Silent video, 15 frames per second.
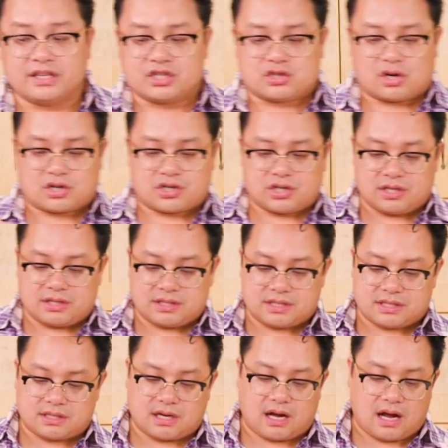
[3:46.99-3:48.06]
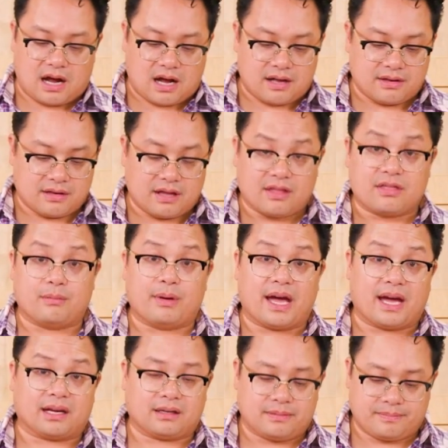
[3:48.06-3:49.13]
instructions on the
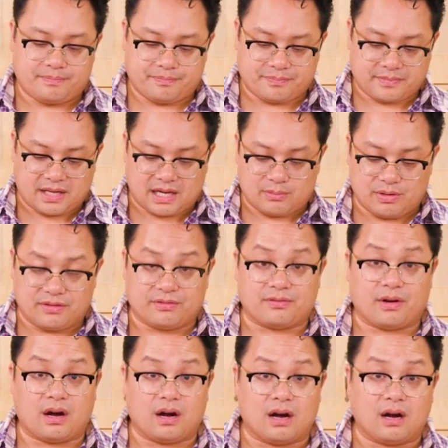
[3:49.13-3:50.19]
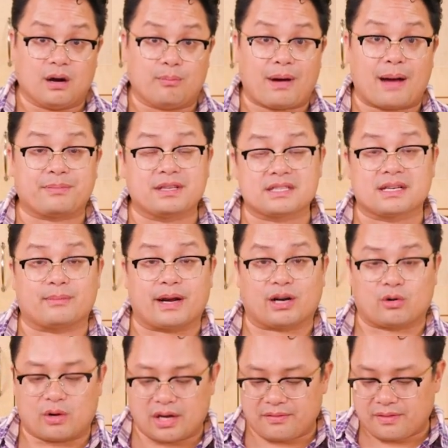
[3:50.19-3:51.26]
bag, and we've popped these in a
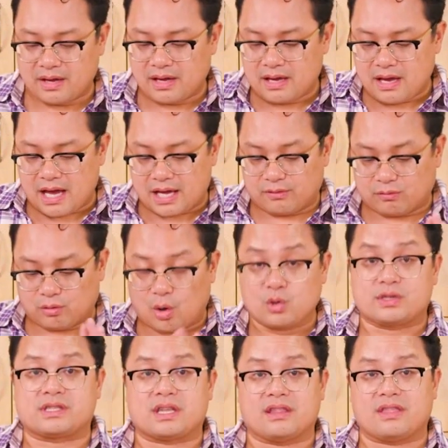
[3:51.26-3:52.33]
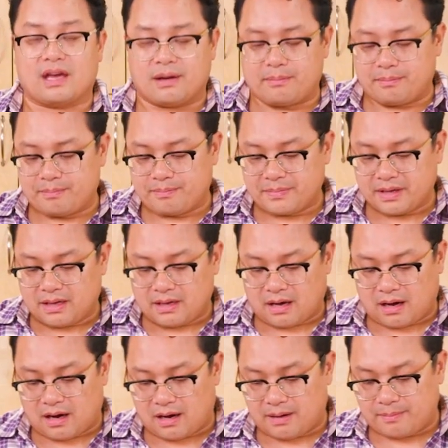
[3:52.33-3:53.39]
microwave and roasted them
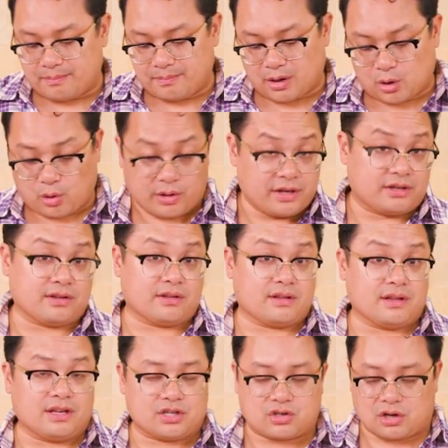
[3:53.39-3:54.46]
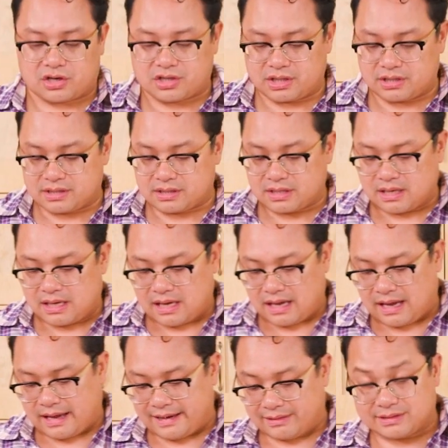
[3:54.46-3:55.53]
according to the instructions.
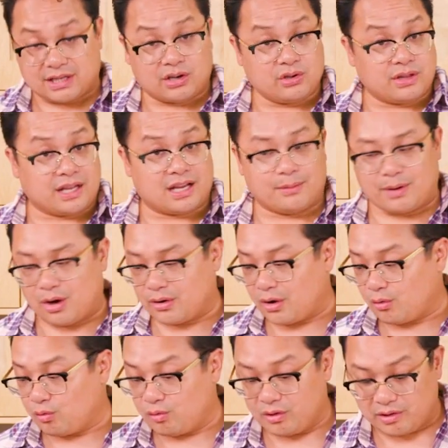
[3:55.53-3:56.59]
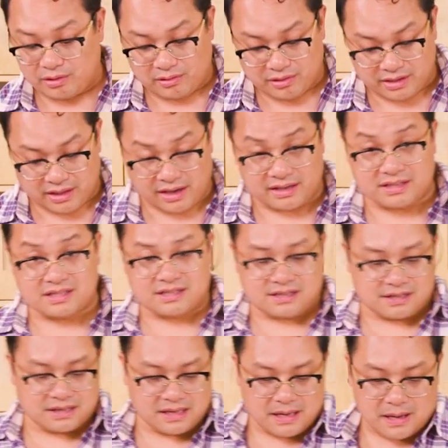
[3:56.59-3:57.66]
And I'll tell you, they come out really, really nice.
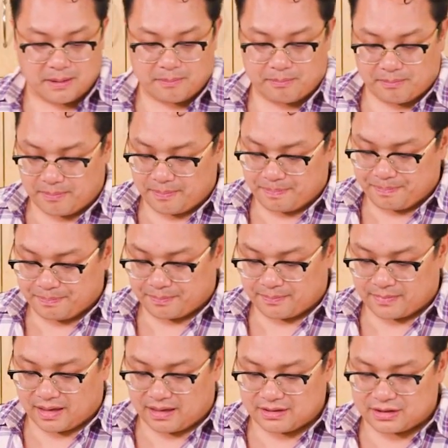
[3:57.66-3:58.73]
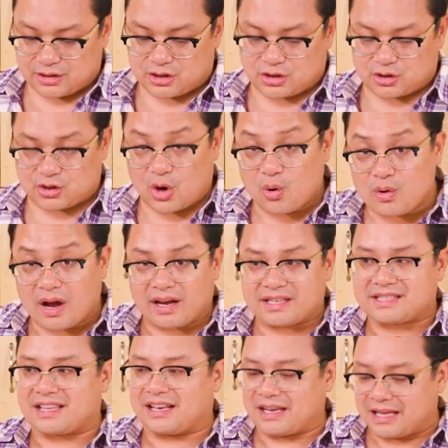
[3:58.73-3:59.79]
So nice
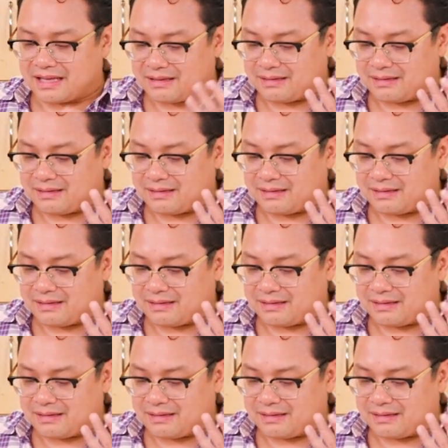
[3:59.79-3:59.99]
that